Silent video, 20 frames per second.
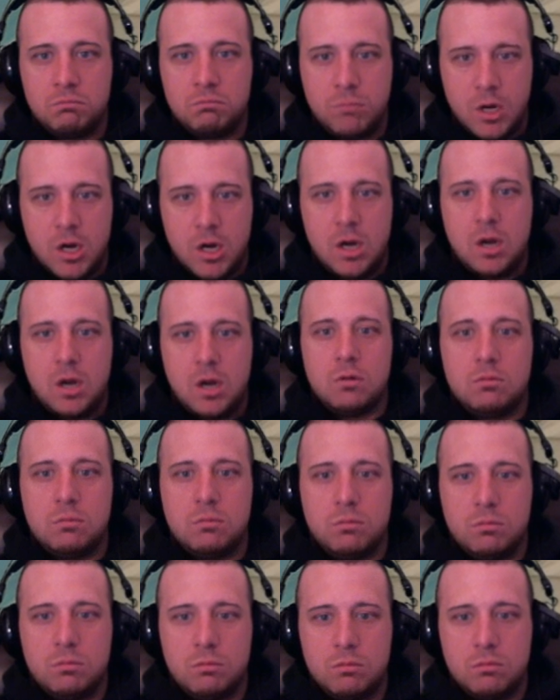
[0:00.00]
Yeah,
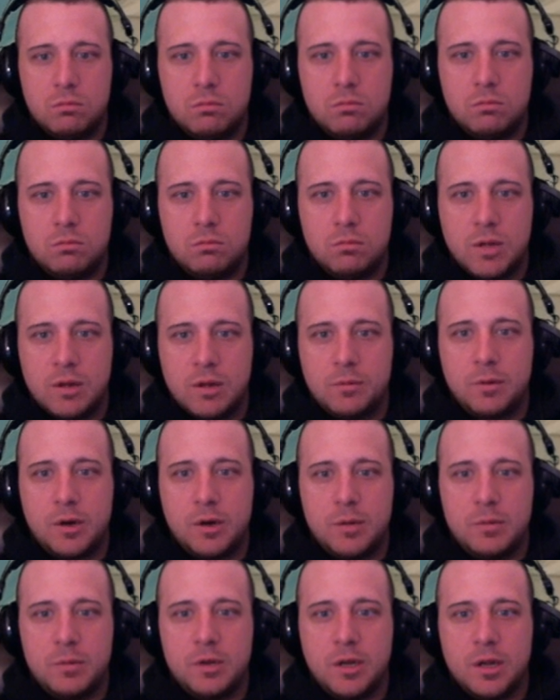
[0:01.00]
that would
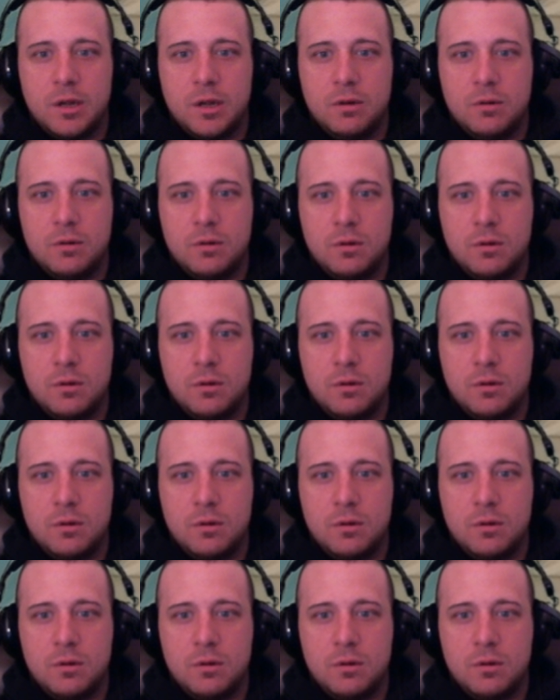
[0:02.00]
probably be it.